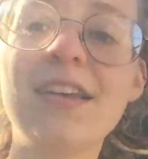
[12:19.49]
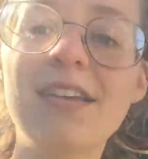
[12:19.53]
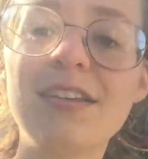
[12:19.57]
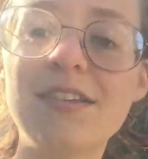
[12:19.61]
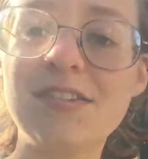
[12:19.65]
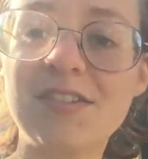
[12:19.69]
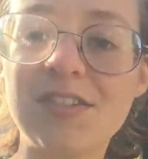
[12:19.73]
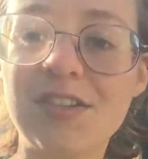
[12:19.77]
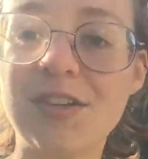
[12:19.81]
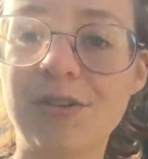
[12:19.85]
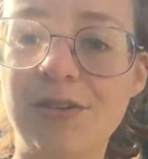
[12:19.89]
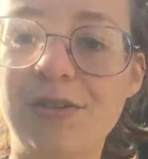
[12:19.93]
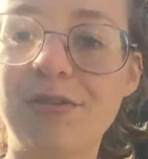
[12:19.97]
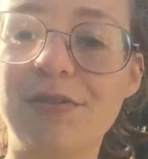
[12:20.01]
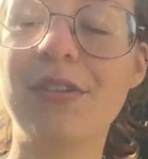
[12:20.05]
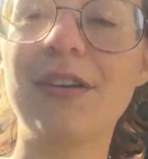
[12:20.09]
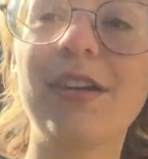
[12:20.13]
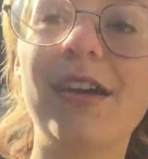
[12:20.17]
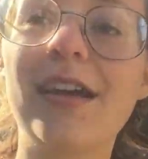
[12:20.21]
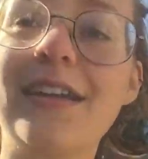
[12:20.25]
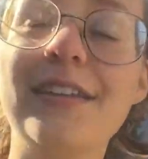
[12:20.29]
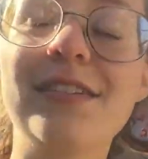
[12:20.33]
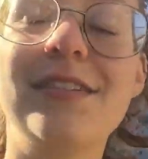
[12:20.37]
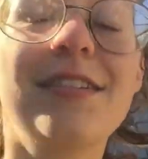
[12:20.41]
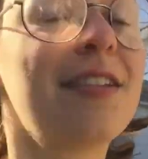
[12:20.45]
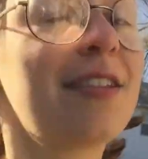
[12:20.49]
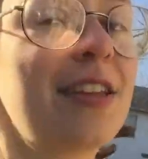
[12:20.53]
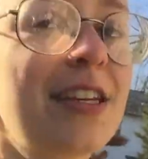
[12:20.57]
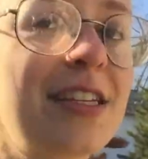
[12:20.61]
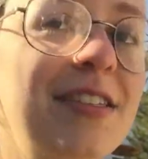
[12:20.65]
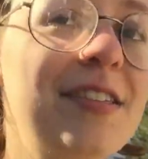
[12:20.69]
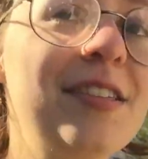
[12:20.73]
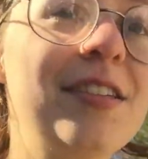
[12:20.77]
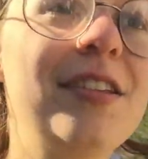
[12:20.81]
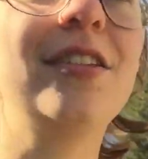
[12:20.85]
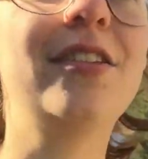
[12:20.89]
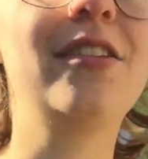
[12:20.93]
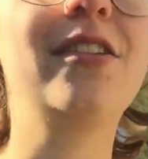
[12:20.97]
So, and
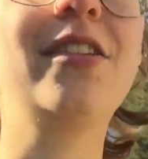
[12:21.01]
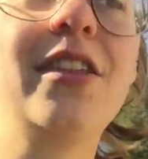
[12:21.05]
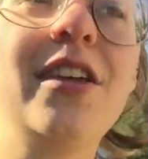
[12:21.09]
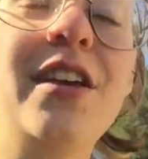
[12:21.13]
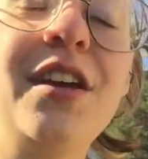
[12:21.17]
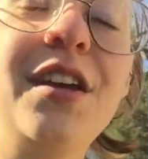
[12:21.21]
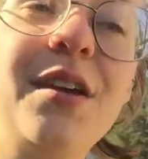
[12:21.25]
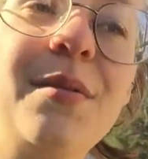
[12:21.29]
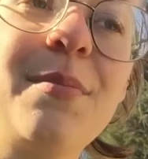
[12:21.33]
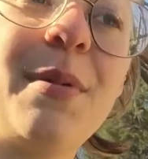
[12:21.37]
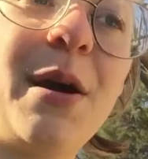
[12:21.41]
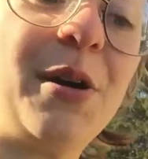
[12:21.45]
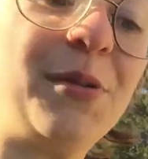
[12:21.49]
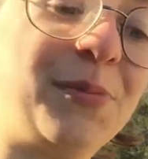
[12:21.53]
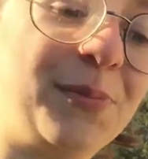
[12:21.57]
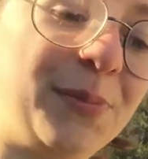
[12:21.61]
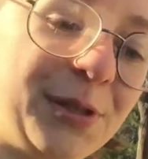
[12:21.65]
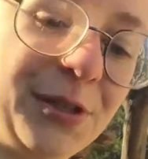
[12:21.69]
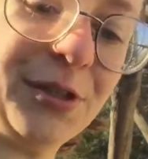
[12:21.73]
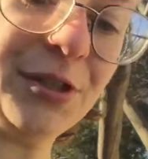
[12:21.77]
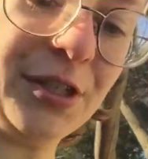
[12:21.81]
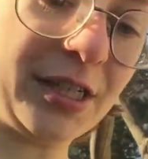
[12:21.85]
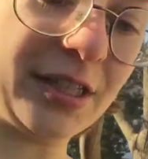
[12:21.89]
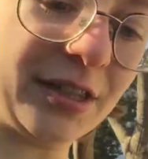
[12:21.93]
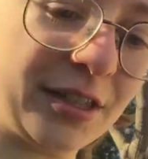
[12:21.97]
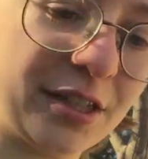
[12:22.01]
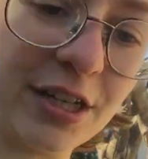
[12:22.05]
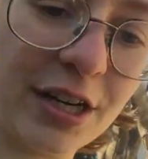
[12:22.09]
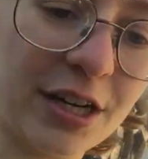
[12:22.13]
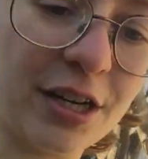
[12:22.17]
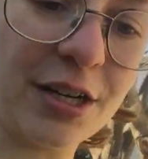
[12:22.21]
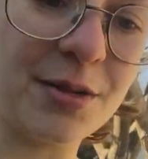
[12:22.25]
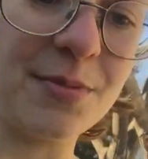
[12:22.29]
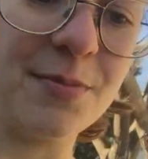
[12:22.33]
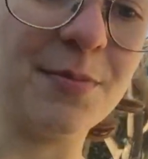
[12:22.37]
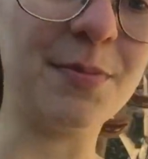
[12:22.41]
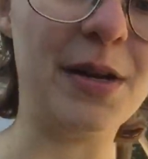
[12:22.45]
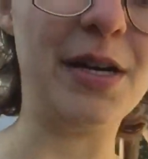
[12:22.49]
that's another thing about building the
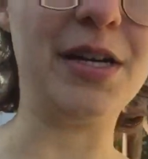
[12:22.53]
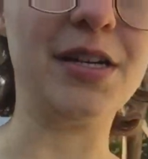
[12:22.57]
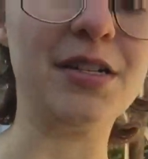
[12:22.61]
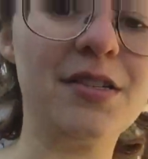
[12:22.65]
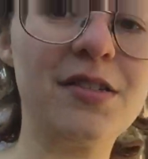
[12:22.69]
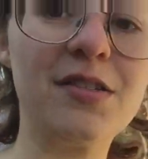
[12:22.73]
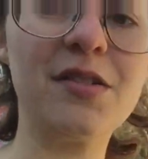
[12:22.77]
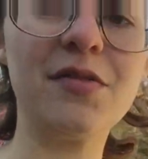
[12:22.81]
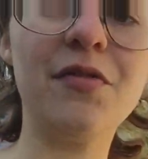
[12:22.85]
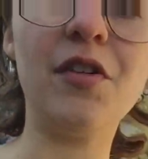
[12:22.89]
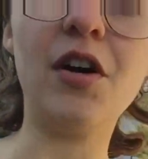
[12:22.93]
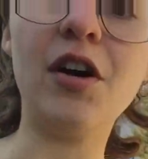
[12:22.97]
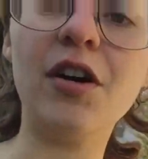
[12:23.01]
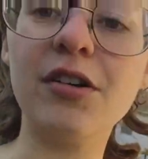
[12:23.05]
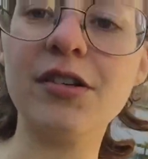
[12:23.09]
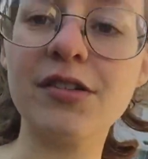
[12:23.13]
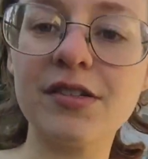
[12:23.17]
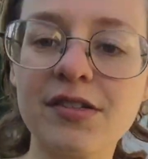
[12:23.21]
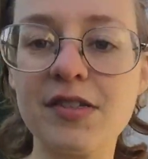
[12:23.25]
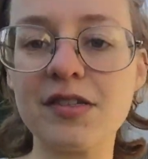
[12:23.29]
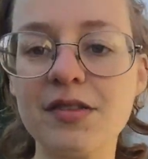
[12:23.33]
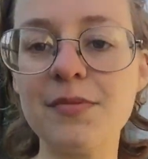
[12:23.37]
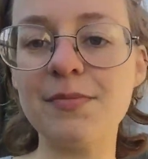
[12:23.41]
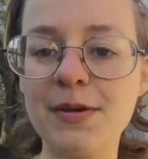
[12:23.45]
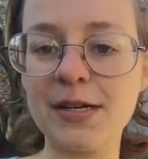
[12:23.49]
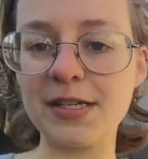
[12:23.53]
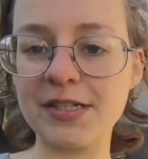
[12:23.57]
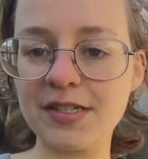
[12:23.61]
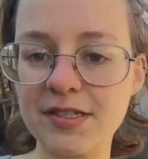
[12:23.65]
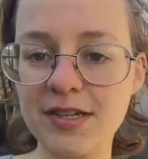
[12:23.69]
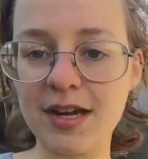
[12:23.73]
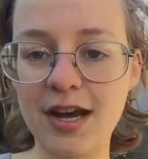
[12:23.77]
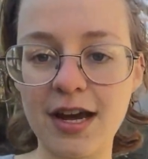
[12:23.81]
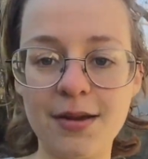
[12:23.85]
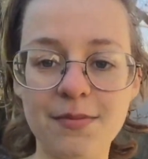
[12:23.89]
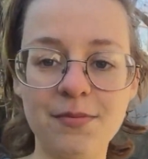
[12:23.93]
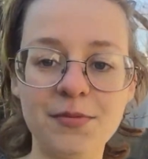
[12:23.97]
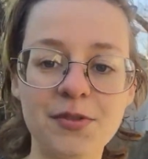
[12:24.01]
garden beds. Fall is the best
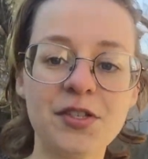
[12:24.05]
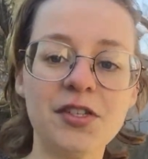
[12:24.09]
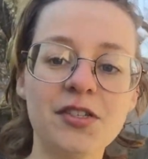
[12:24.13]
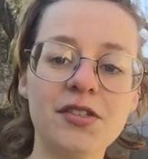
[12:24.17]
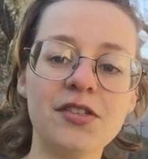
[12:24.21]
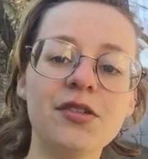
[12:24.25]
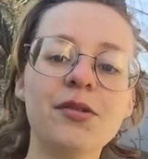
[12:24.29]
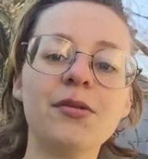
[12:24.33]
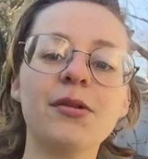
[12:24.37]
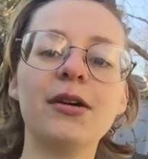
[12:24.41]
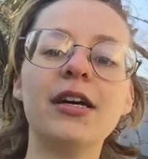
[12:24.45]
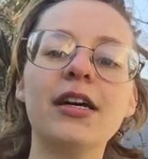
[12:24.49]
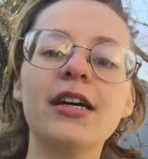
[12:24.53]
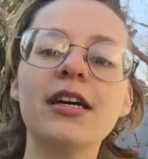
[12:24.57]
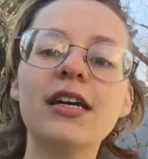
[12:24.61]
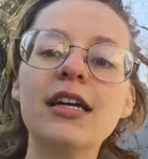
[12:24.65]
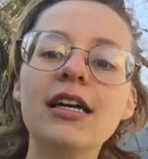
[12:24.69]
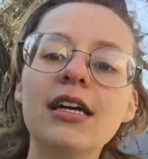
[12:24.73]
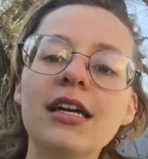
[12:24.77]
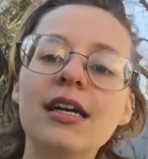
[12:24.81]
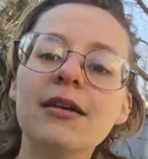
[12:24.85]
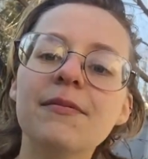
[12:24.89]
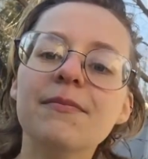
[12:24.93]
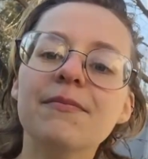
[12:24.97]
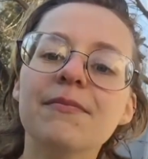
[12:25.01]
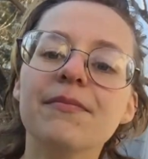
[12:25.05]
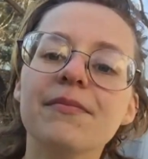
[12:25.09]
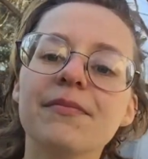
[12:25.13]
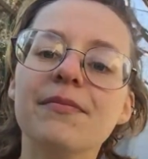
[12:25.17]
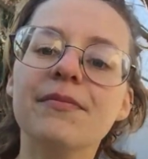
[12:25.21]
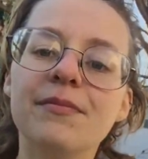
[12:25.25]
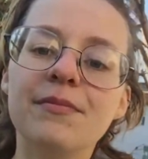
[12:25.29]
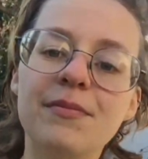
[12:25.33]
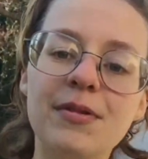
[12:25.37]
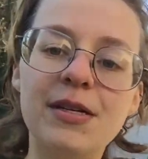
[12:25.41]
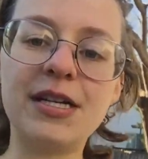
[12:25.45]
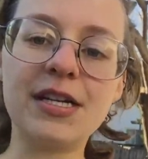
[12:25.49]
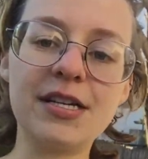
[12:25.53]
time to do it
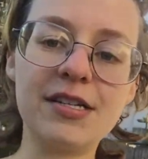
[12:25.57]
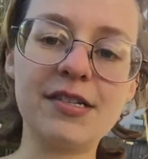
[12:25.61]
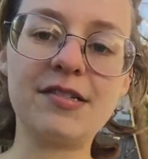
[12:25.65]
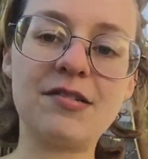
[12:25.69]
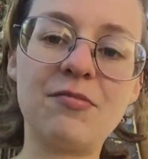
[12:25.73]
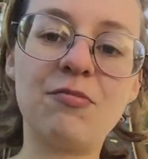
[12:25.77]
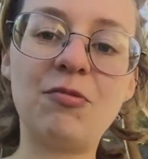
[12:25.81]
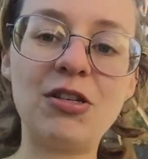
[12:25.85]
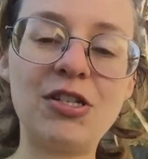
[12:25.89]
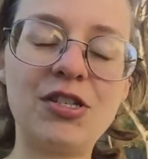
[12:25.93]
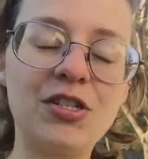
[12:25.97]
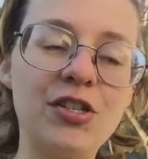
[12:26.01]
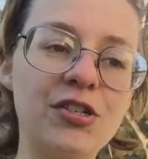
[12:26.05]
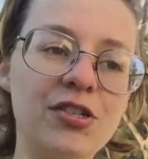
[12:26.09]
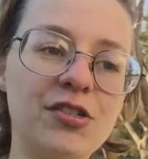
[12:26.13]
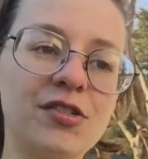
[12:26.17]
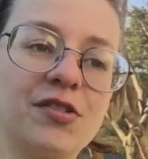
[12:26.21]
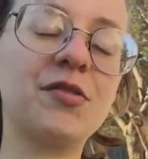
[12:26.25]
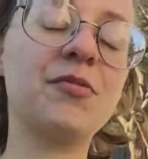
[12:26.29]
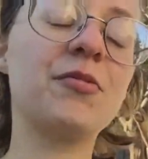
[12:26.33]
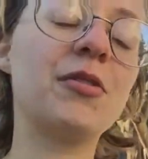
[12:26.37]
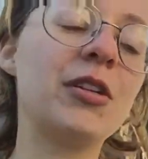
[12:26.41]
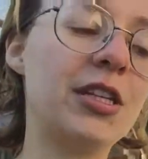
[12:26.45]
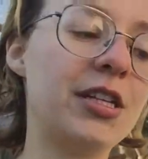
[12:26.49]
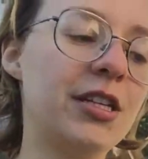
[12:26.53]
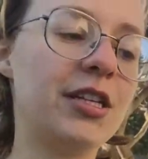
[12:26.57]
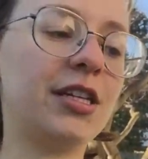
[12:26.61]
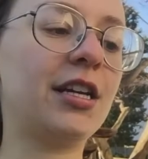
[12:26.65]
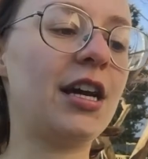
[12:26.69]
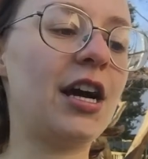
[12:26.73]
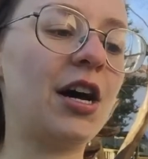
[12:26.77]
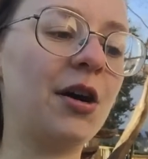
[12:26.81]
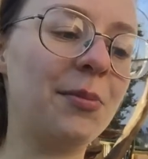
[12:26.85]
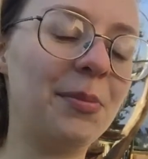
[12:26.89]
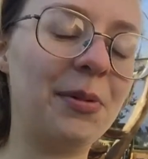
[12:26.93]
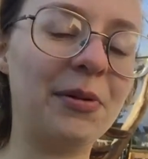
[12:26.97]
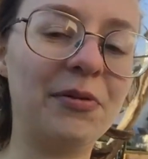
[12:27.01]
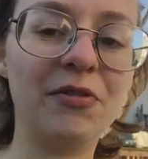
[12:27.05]
because winter is really going to
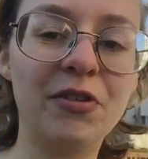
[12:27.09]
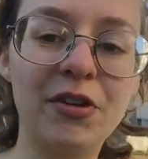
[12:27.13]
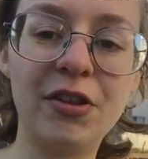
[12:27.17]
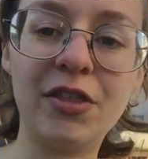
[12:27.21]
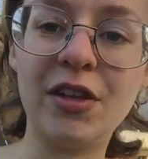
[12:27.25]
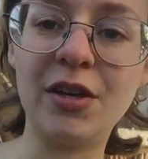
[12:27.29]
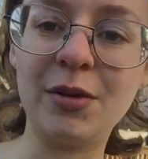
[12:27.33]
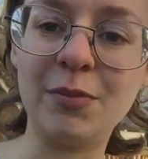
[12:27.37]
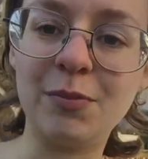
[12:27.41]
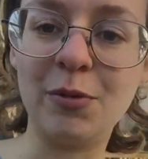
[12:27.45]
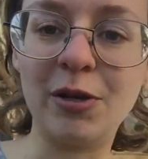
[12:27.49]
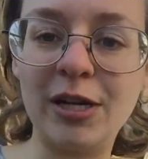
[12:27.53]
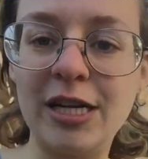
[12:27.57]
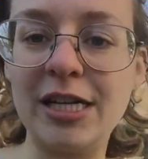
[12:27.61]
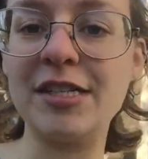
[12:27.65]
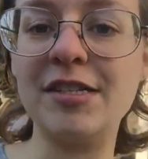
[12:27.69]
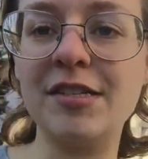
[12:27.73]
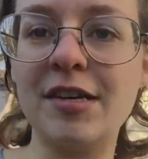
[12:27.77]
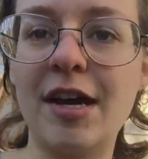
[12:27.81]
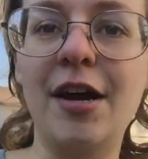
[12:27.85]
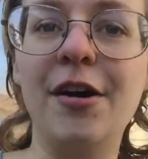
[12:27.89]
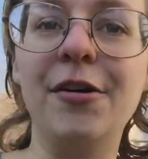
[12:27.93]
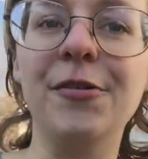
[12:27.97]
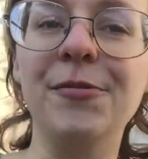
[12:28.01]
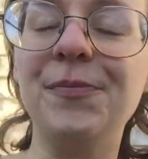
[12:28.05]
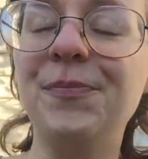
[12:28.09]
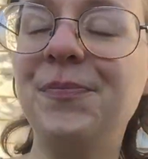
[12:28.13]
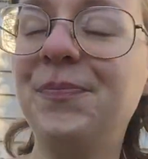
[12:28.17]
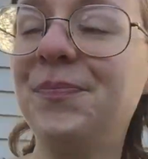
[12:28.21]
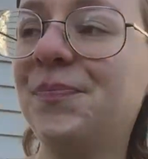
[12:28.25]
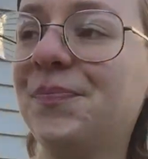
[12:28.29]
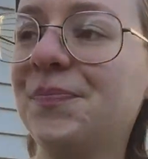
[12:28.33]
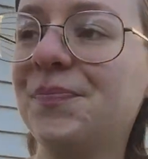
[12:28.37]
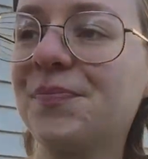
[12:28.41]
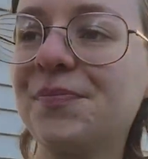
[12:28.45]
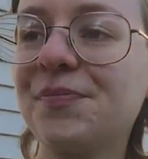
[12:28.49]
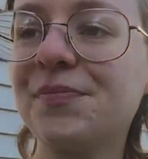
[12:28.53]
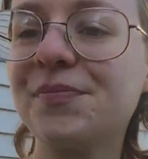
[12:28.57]
help everything break down.
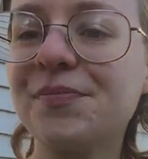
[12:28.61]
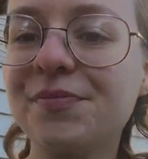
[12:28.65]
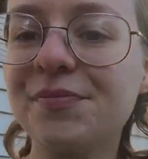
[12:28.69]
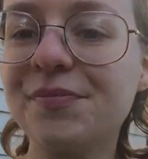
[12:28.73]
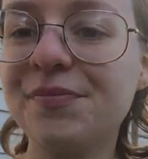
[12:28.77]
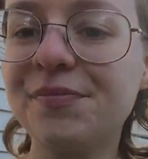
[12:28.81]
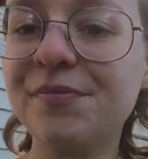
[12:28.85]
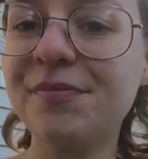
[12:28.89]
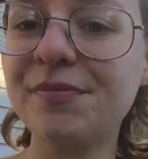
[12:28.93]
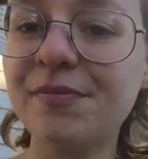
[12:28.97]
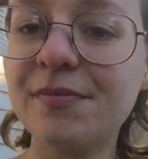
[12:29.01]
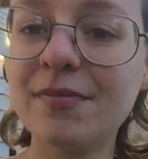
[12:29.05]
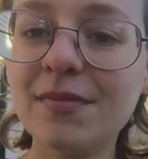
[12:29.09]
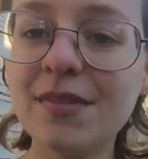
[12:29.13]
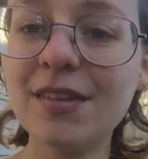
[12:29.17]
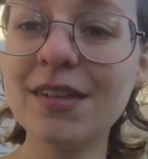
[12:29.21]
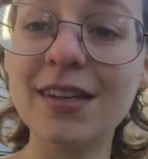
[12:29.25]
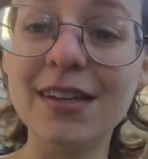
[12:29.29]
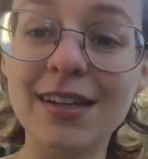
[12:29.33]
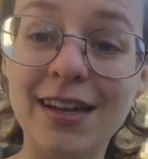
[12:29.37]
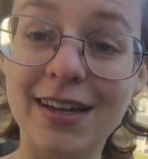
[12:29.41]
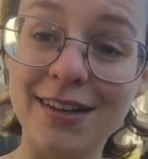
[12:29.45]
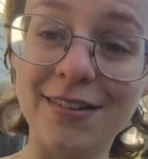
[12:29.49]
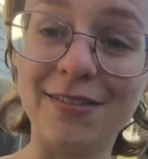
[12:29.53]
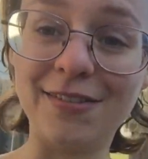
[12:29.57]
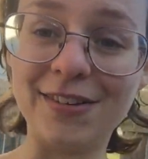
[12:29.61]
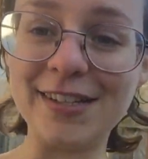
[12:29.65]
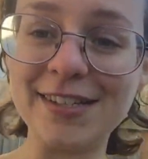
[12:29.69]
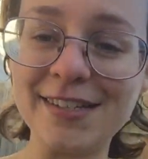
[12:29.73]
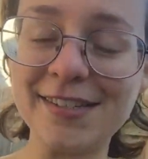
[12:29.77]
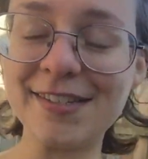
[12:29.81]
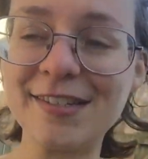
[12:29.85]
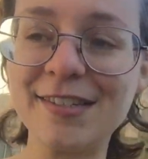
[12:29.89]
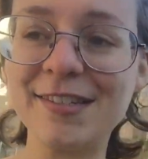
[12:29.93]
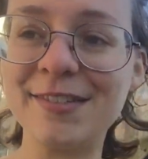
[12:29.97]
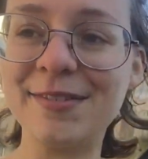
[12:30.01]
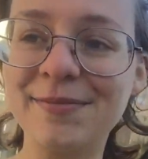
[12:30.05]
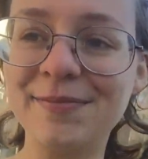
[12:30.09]

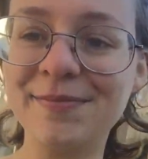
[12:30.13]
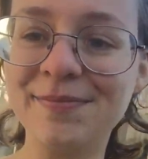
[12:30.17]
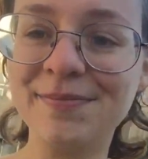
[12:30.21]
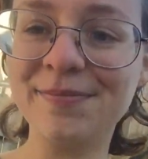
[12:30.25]
Anyways.